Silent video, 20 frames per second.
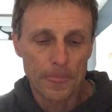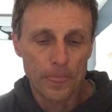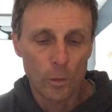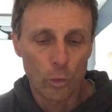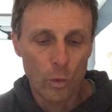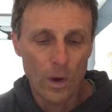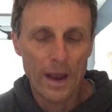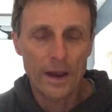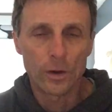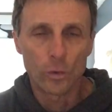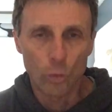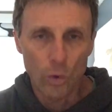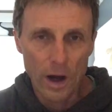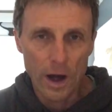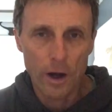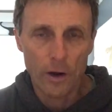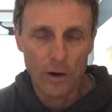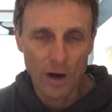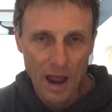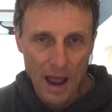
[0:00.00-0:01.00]
when,
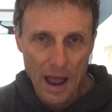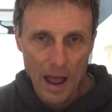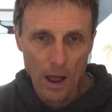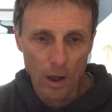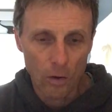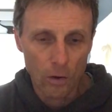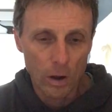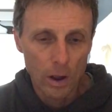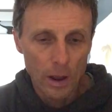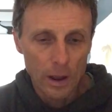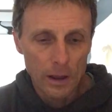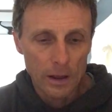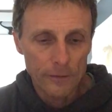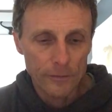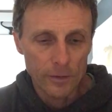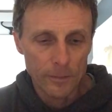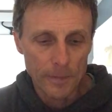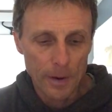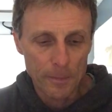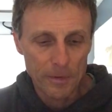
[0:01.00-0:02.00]
where, how, if
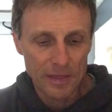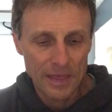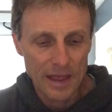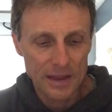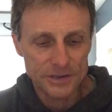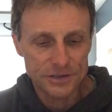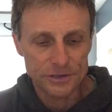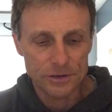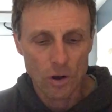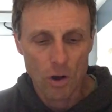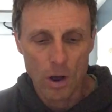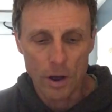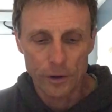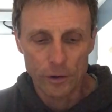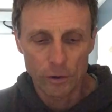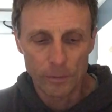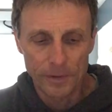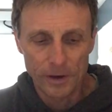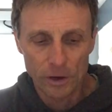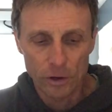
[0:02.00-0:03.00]
you remember that song,
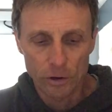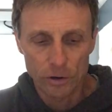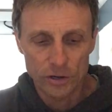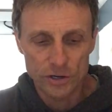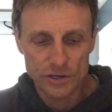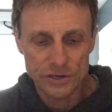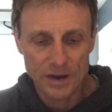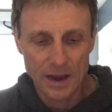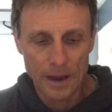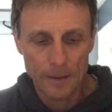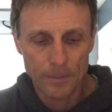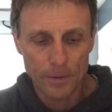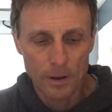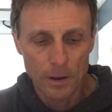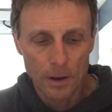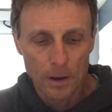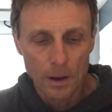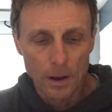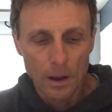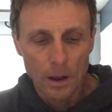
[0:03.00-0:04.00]
you'll be in good shape.
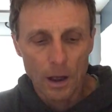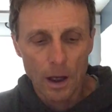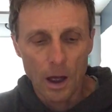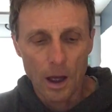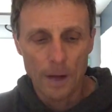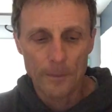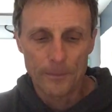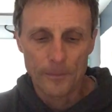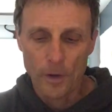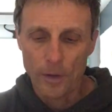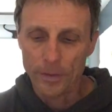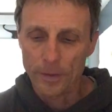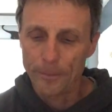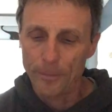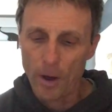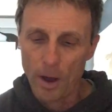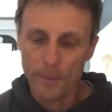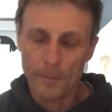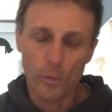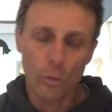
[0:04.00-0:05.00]
On the
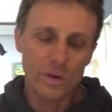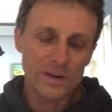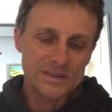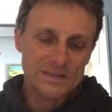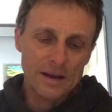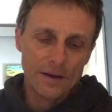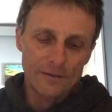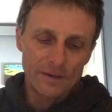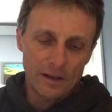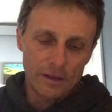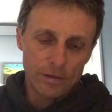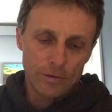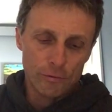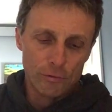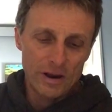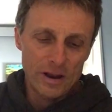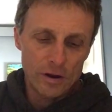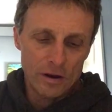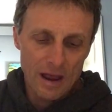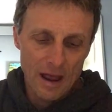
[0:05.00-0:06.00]
bottom of
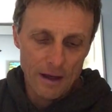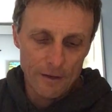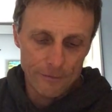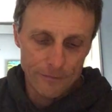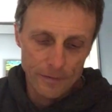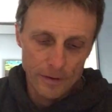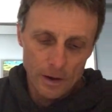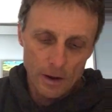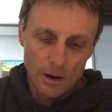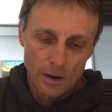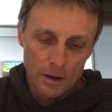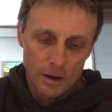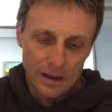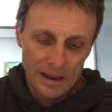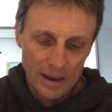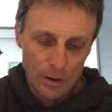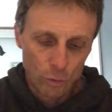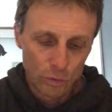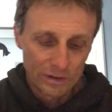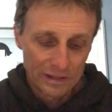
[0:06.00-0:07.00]
173, you have,
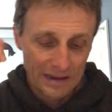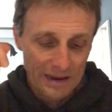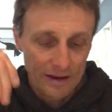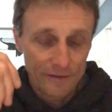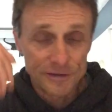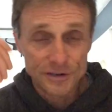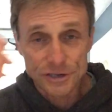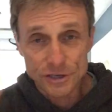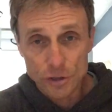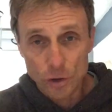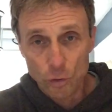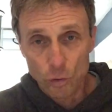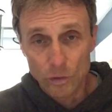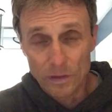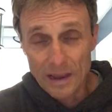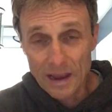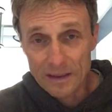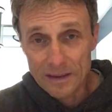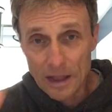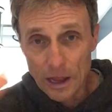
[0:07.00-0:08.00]
he will leave soon.
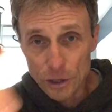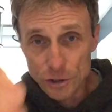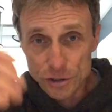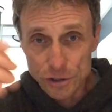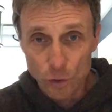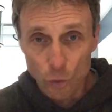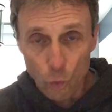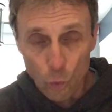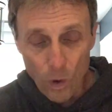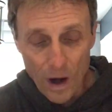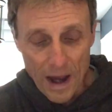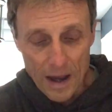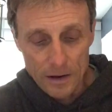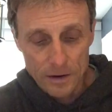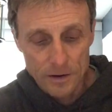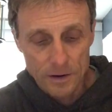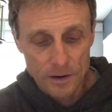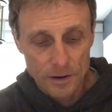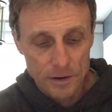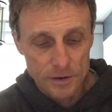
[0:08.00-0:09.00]
That tells you when.
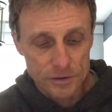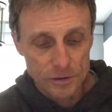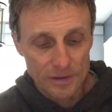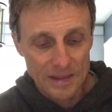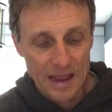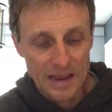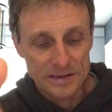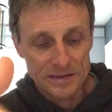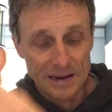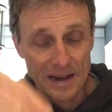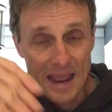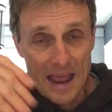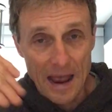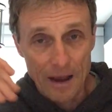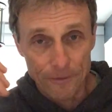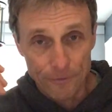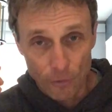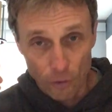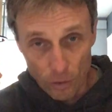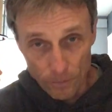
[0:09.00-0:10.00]
So that's an
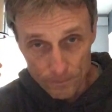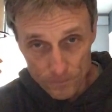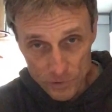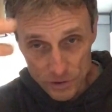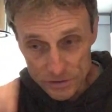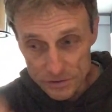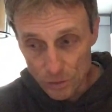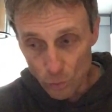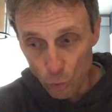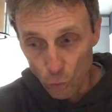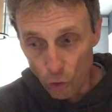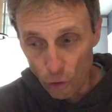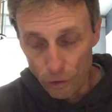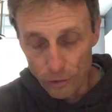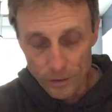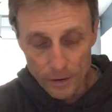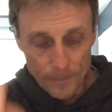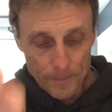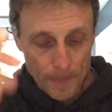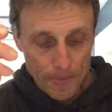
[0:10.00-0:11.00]
adverb, just a word.